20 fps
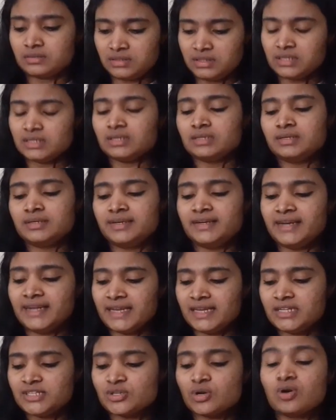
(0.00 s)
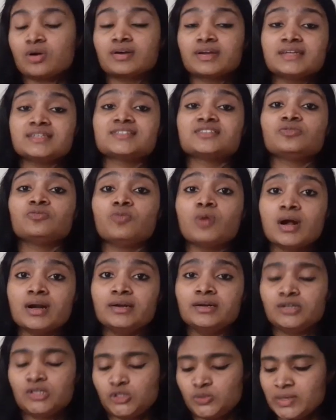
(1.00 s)
the date August
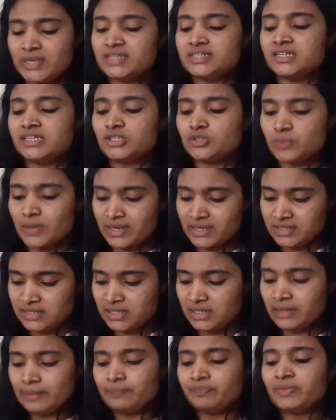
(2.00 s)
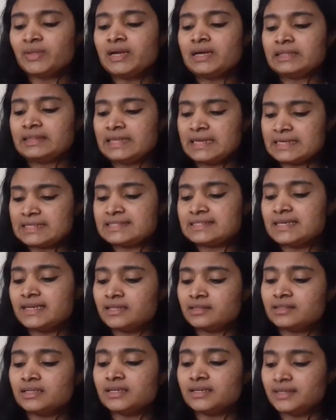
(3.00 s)
1, 2020. They are
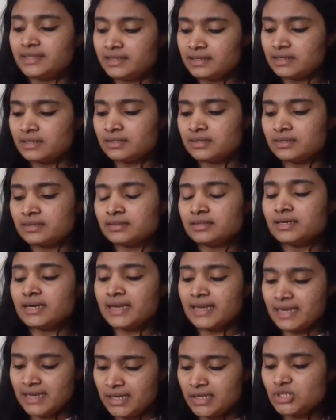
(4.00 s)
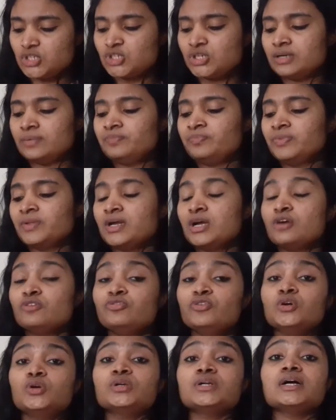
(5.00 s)
saying that the age
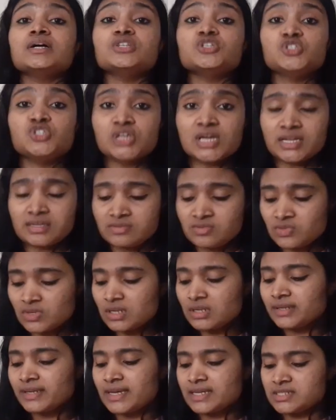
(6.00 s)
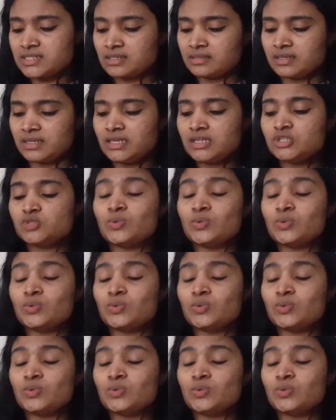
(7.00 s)
for general category